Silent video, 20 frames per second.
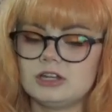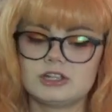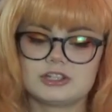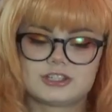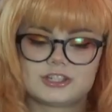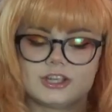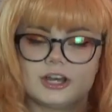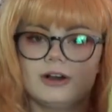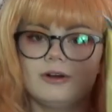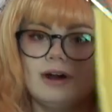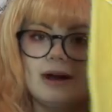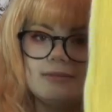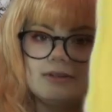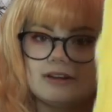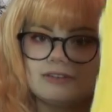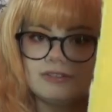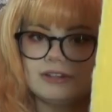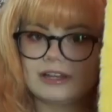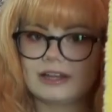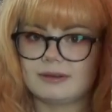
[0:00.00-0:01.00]
So I'm
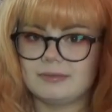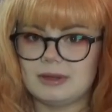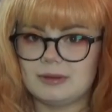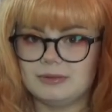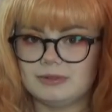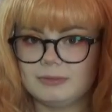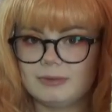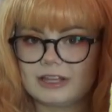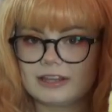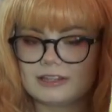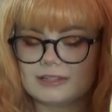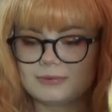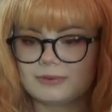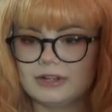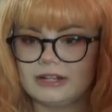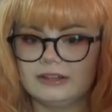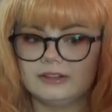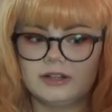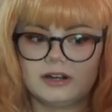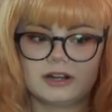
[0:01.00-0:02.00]
definitely going to be able to make this
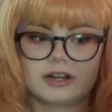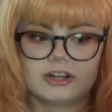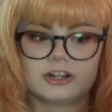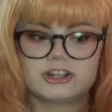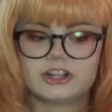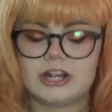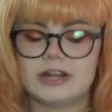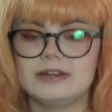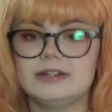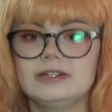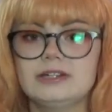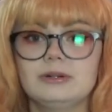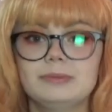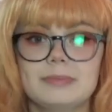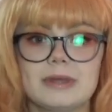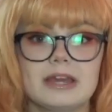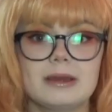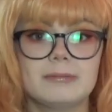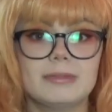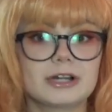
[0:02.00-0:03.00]
pretty large, and it'll
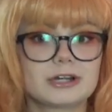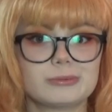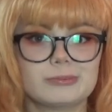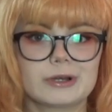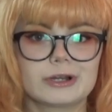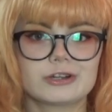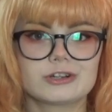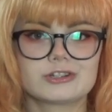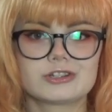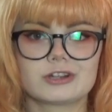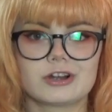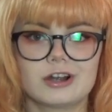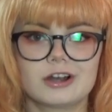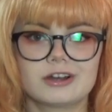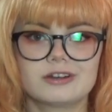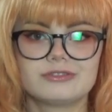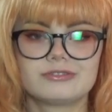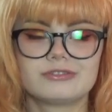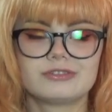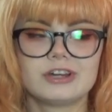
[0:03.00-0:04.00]
be a much bigger
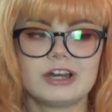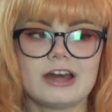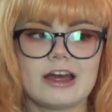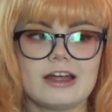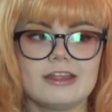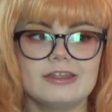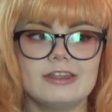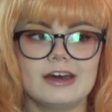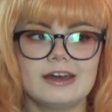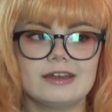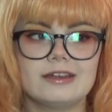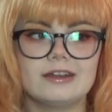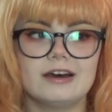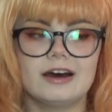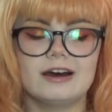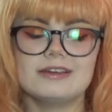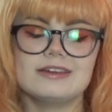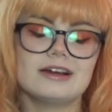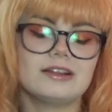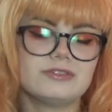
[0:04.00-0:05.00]
scarf than
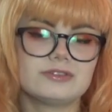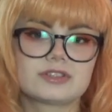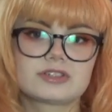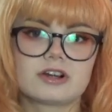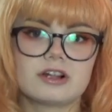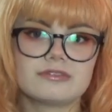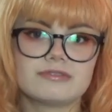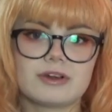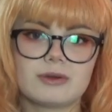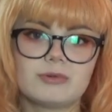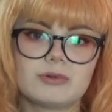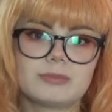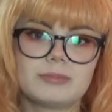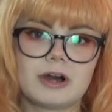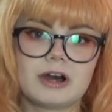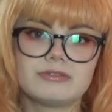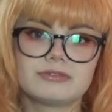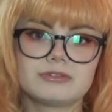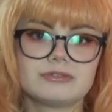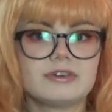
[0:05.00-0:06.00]
a yellow scarf I would have
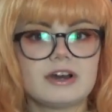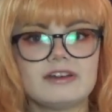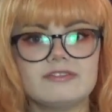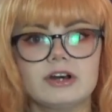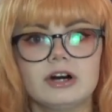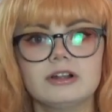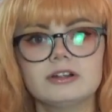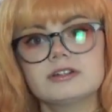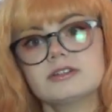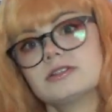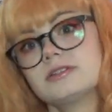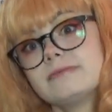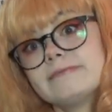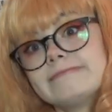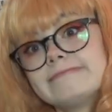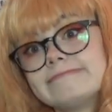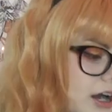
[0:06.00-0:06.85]
bought for $5.